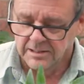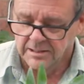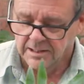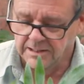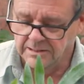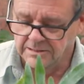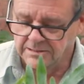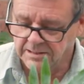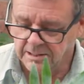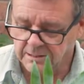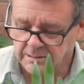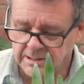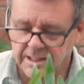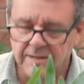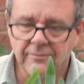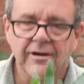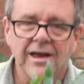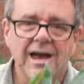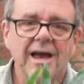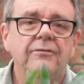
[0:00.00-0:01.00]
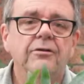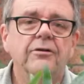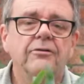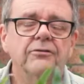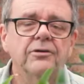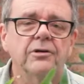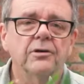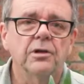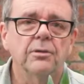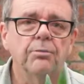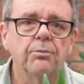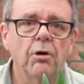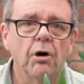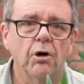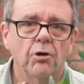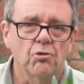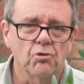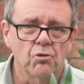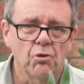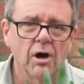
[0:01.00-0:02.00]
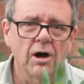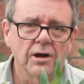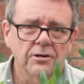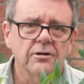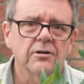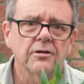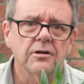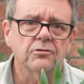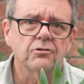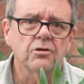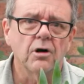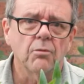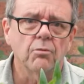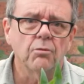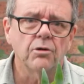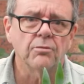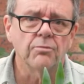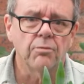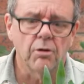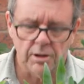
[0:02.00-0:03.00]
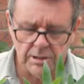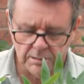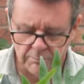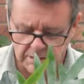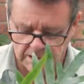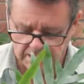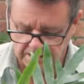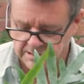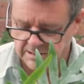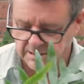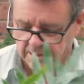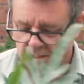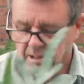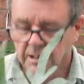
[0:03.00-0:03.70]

And so never ever fill the pot right to the top with potting mix.